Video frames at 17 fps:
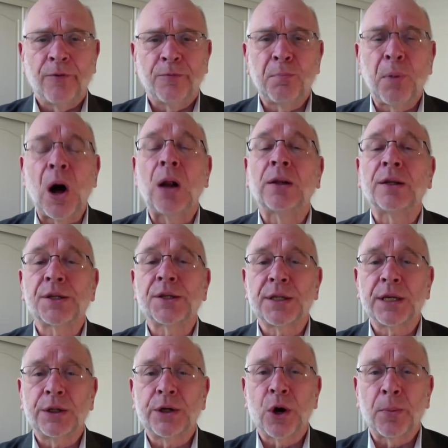
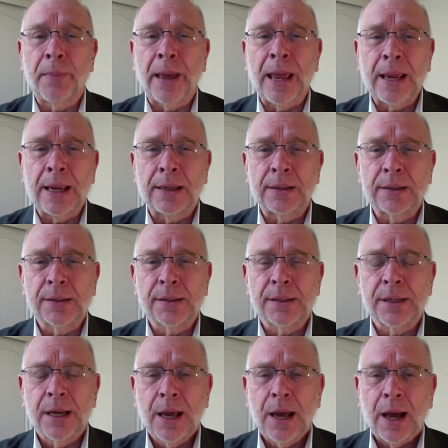policy
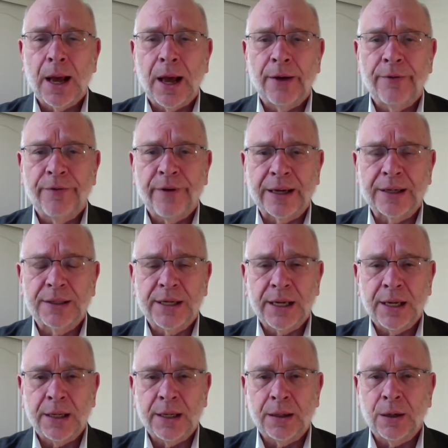domains
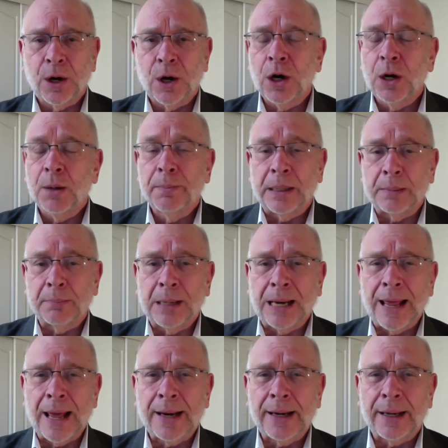affecting urban
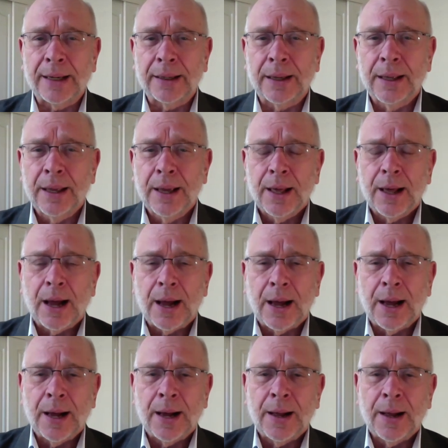planning
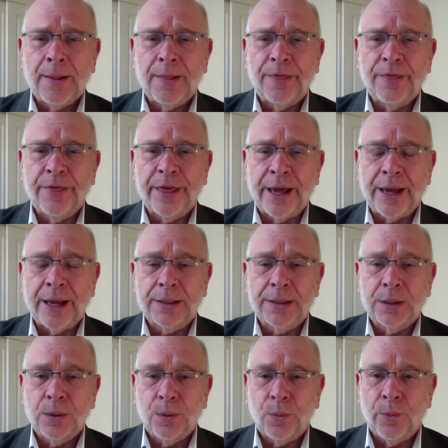
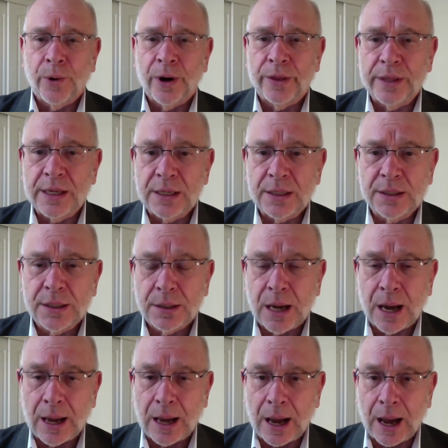where these
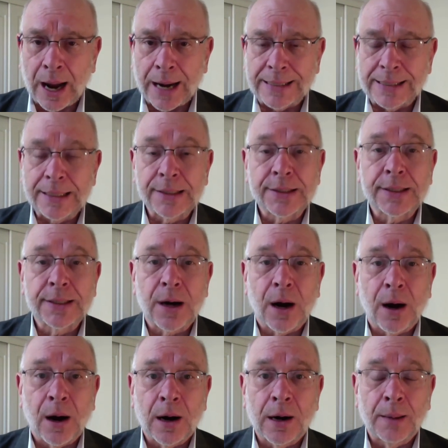ideas
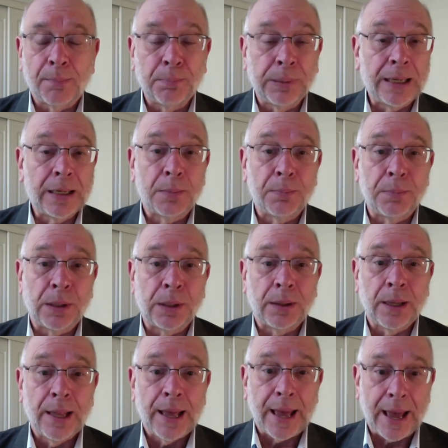are
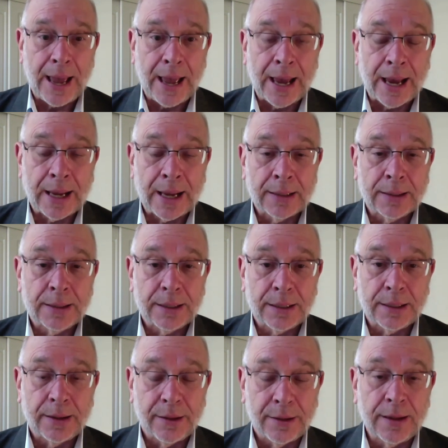applicable, and
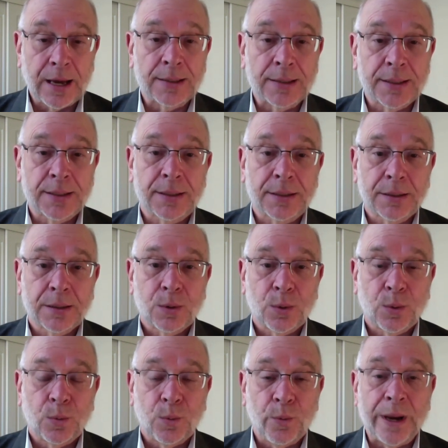thus
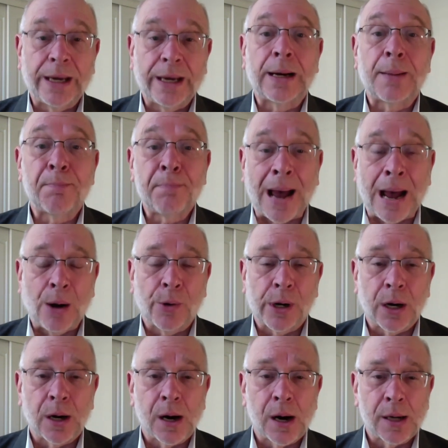we can
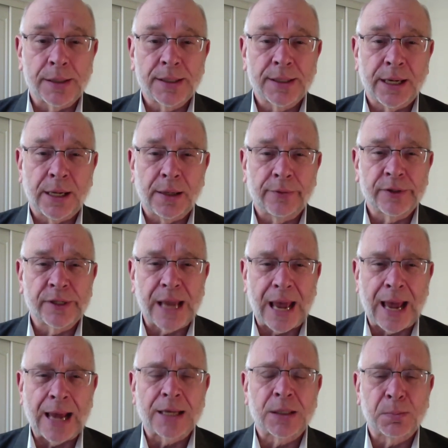empower ourselves
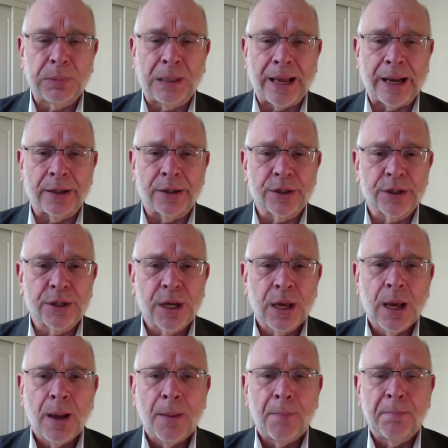as planners
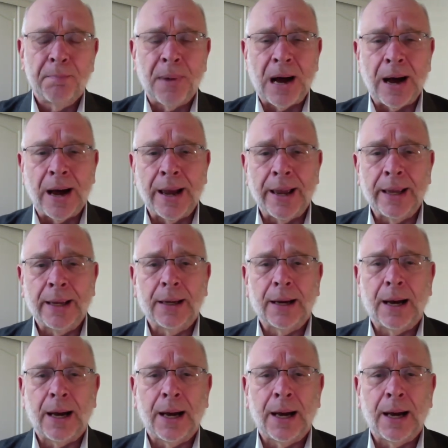by